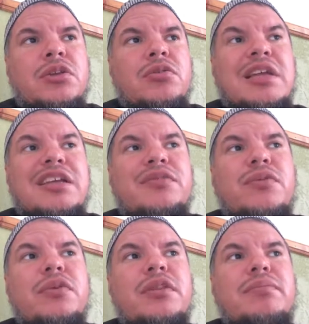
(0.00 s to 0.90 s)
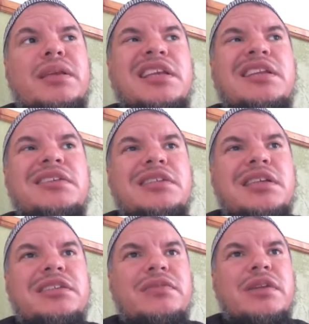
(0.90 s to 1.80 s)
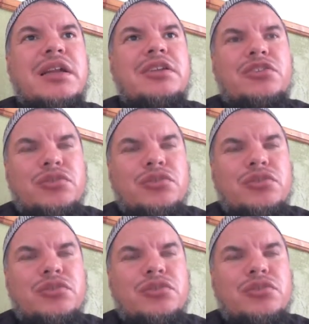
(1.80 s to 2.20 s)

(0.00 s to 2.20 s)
That's for the beginning stage of knowledge.